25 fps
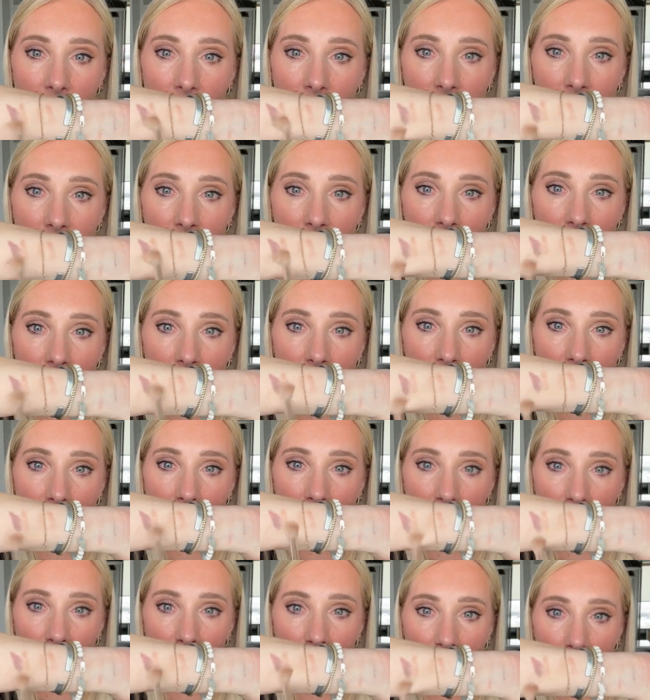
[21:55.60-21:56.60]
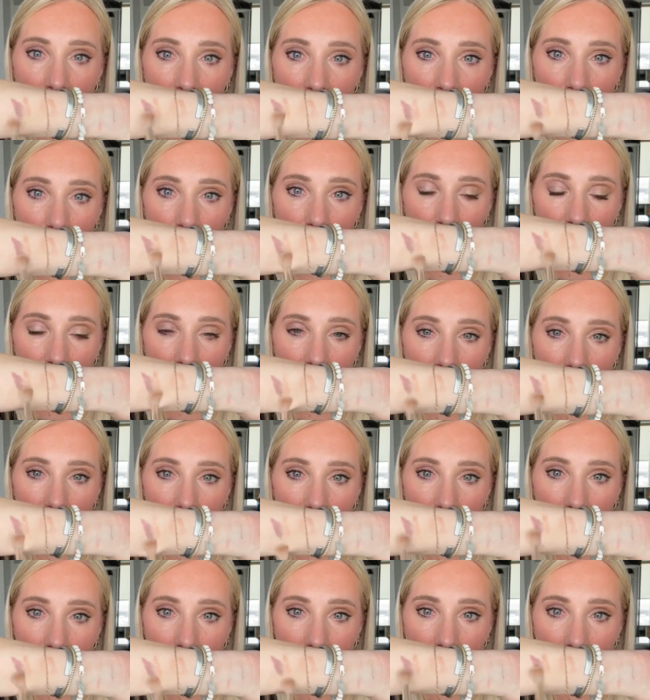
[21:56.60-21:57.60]
it's just translucent,
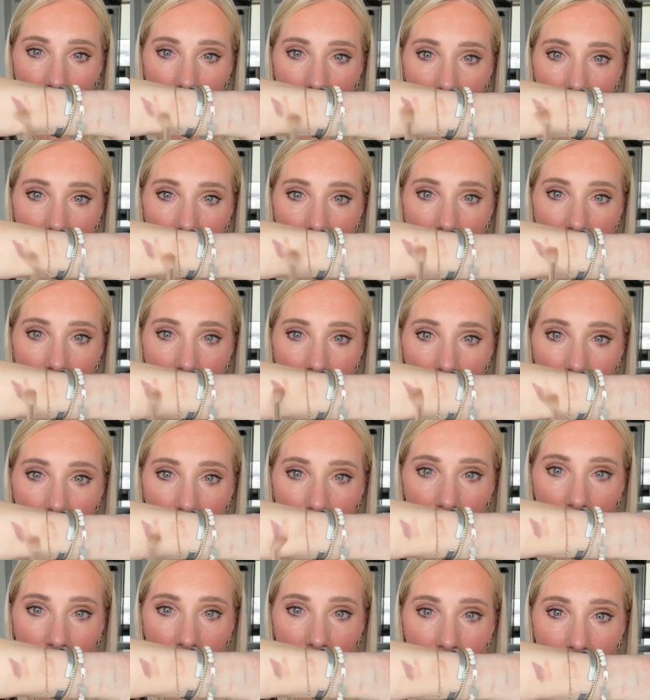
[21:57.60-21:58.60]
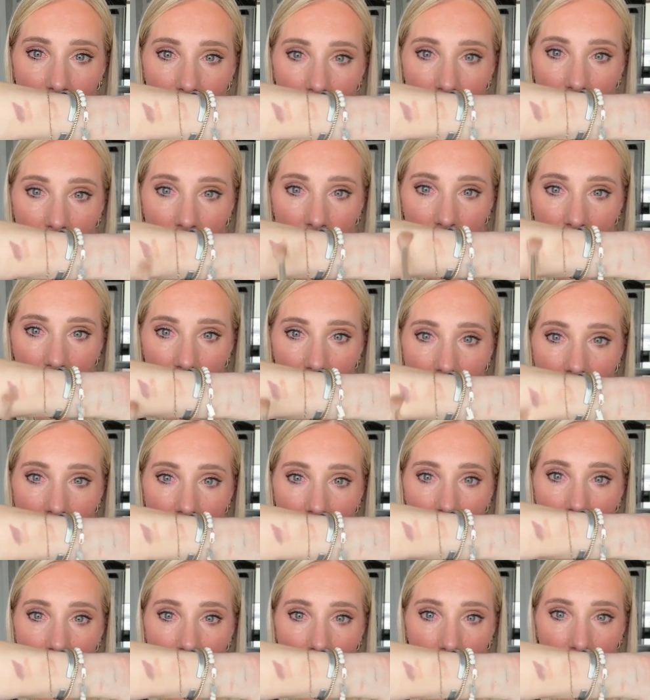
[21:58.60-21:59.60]
okay? It's not doing anything to
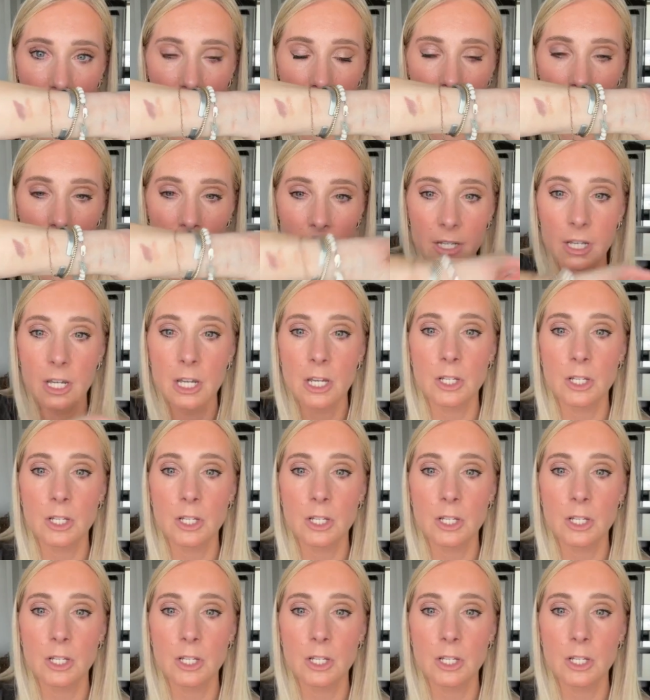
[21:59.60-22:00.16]
that color.